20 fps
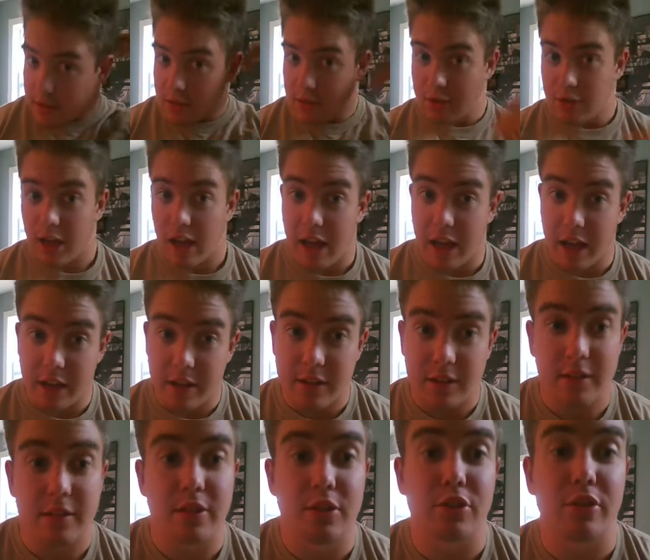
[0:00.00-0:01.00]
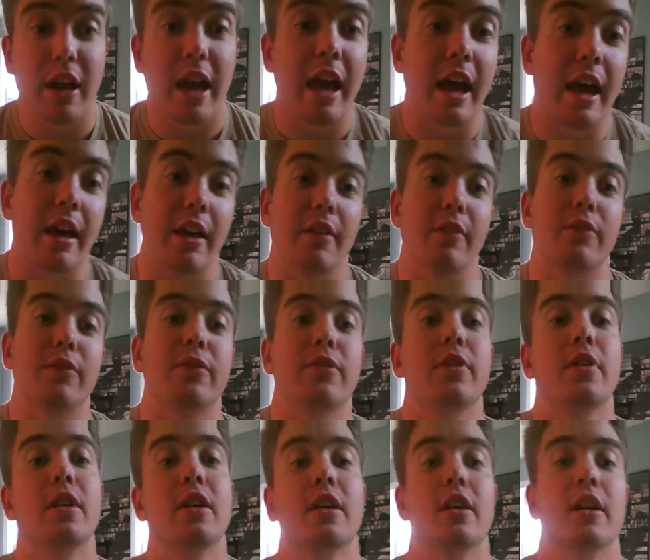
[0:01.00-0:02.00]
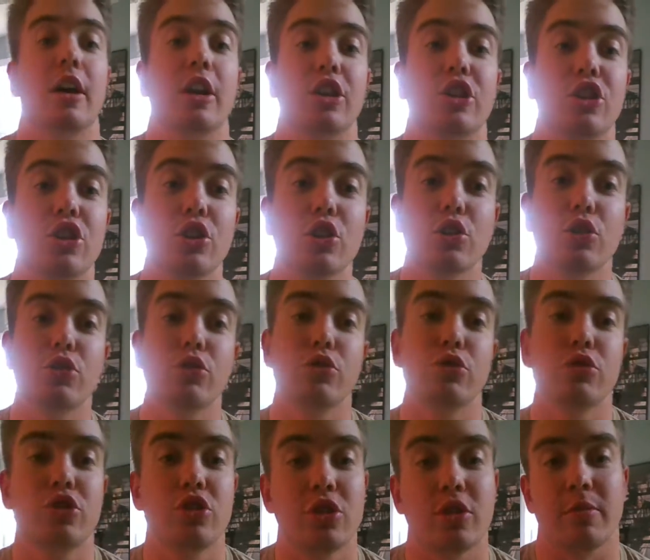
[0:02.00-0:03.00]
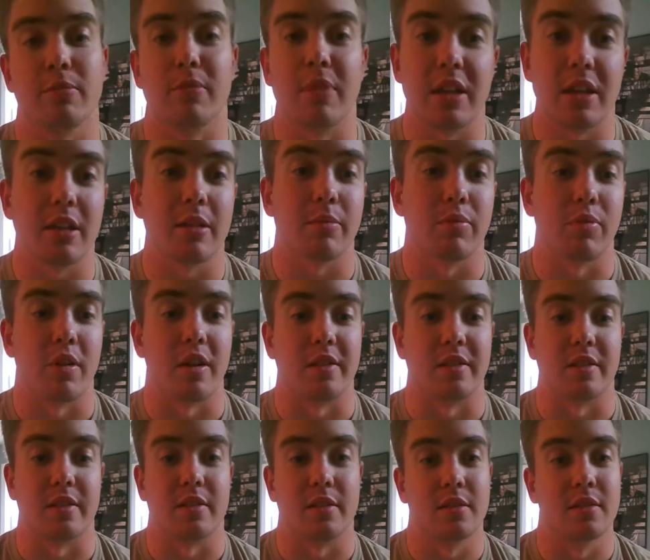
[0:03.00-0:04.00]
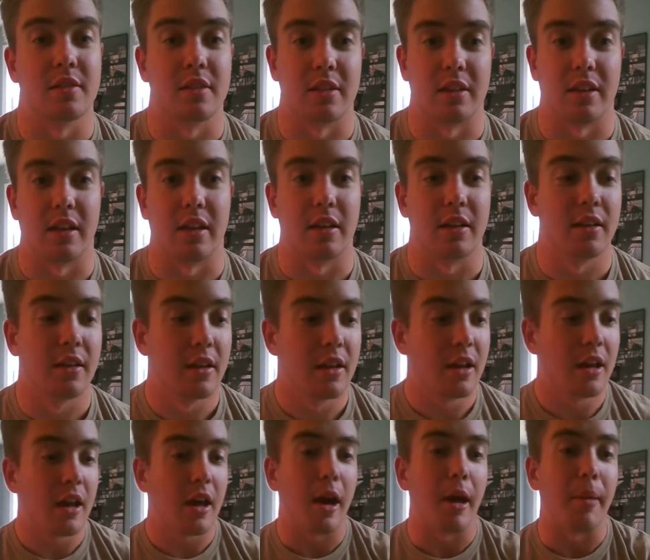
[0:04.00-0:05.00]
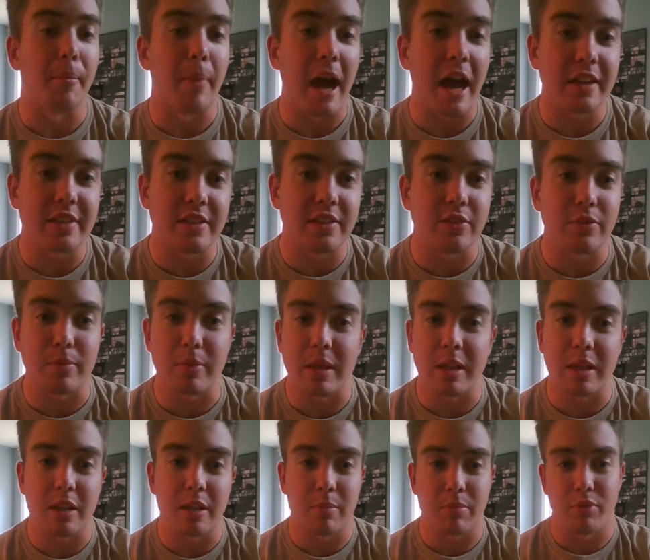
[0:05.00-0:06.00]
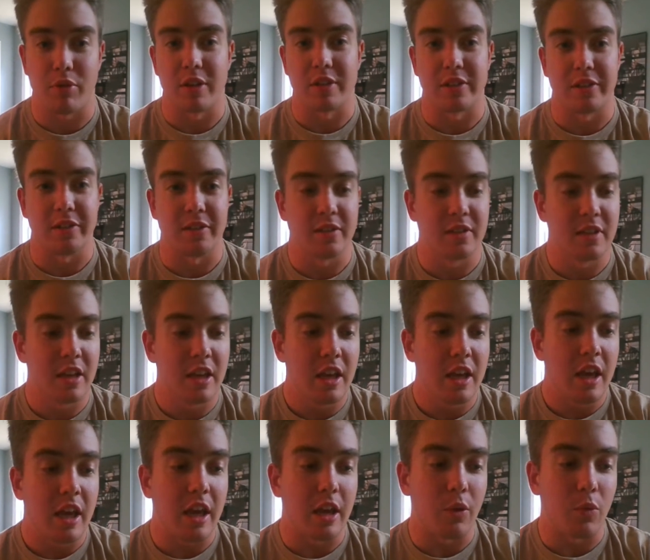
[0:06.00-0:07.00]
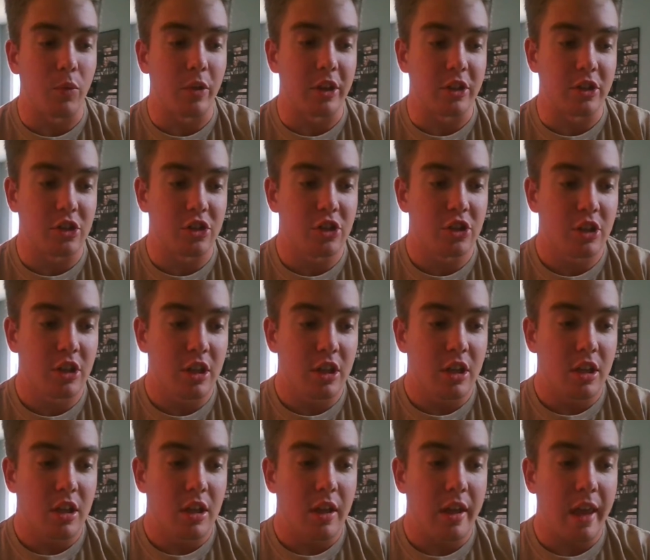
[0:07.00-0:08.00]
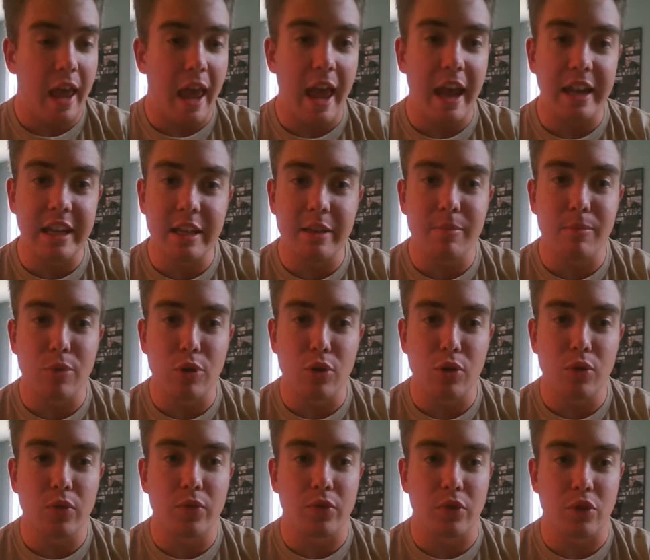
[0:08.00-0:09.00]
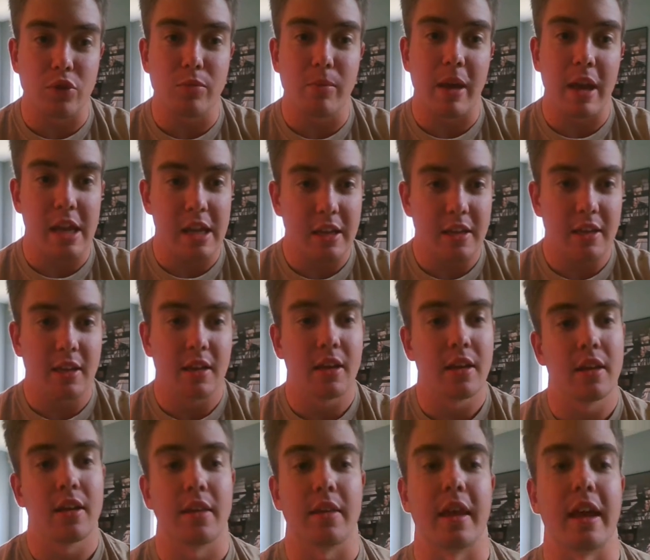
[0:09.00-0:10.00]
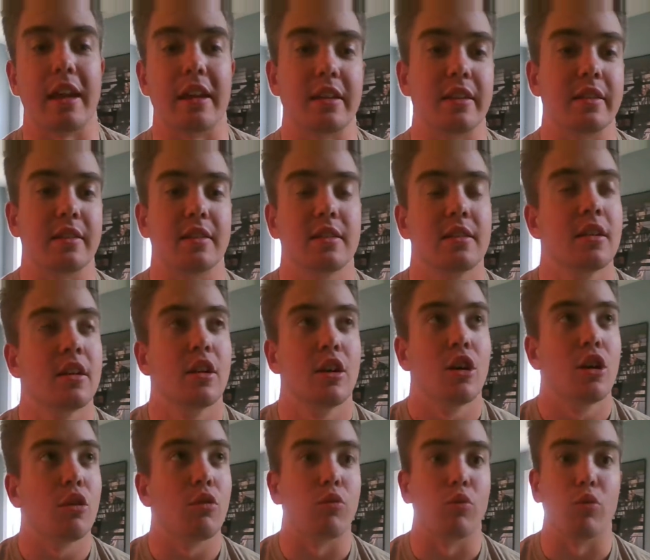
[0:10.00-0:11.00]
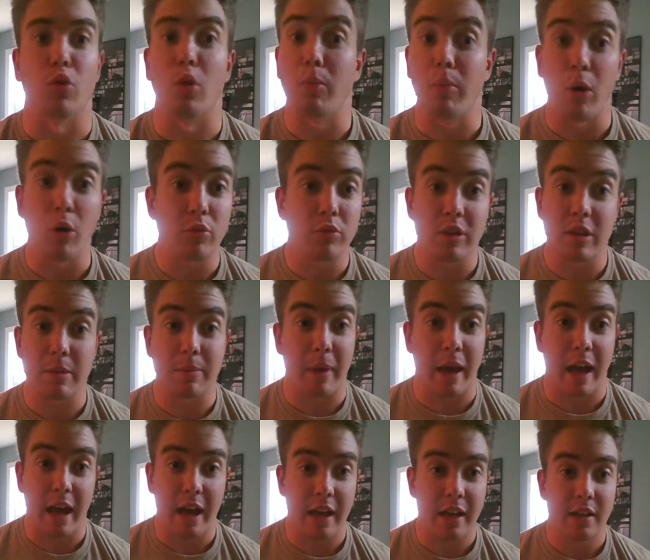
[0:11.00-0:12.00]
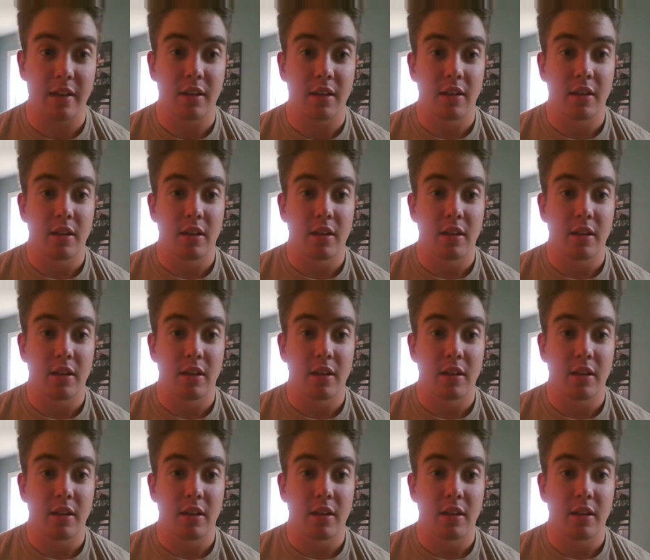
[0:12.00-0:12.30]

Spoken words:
you have a huge media presence today, a massive media presence in which any move you make that is remotely bad